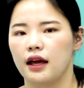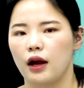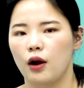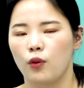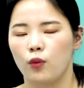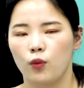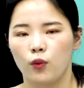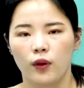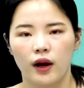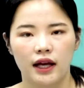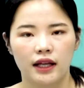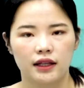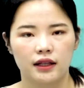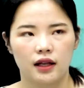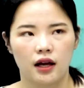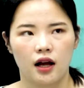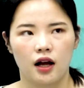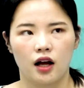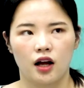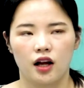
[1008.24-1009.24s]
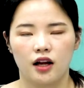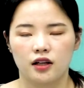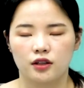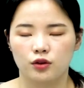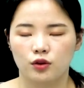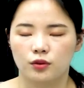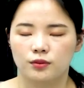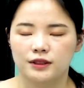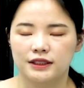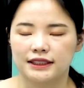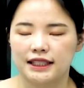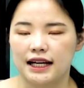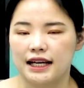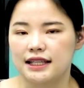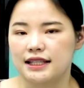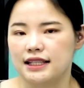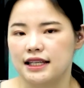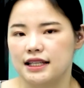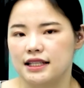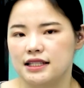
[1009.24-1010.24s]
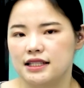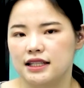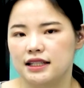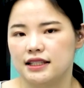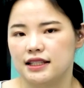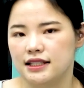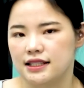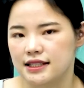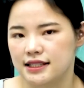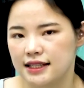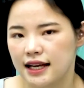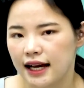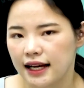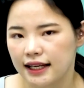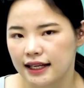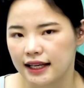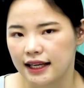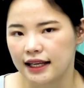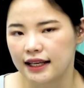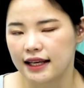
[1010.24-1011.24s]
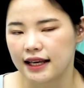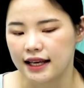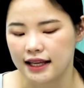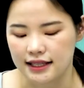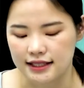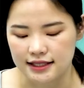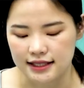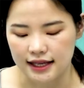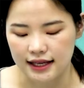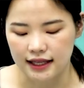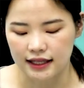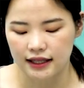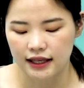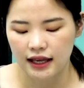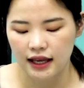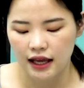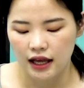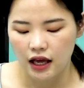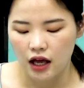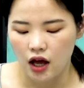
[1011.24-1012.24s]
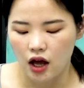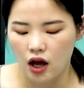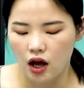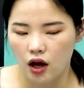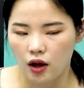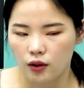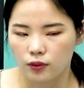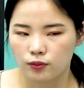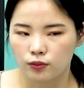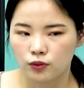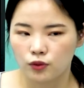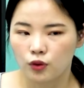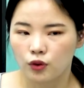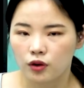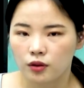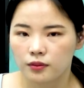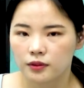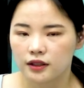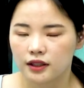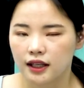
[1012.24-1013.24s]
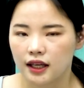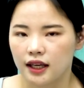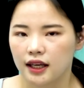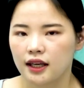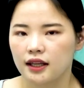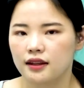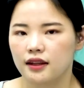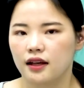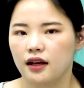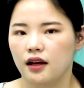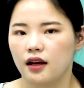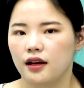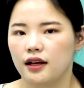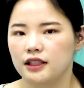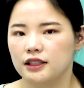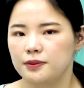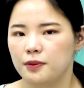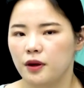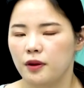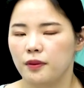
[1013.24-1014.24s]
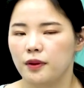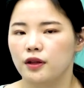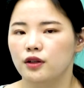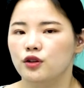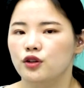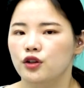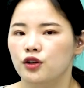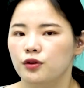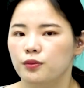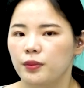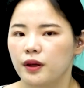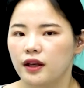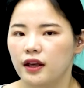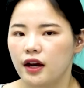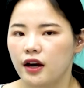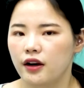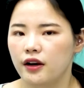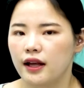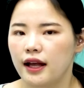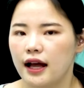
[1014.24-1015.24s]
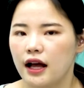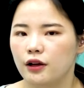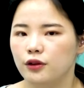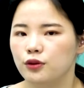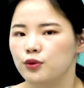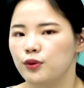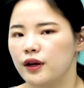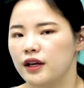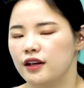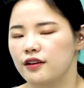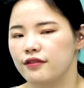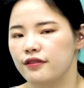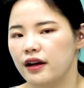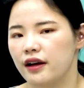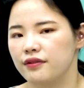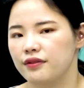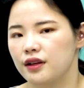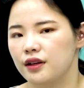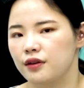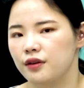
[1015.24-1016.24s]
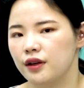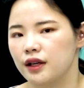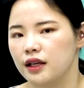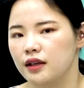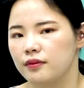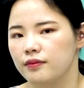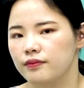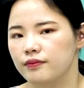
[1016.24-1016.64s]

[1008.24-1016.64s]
what normal scientists decided is that normally the experiment could be carried out 25 degrees.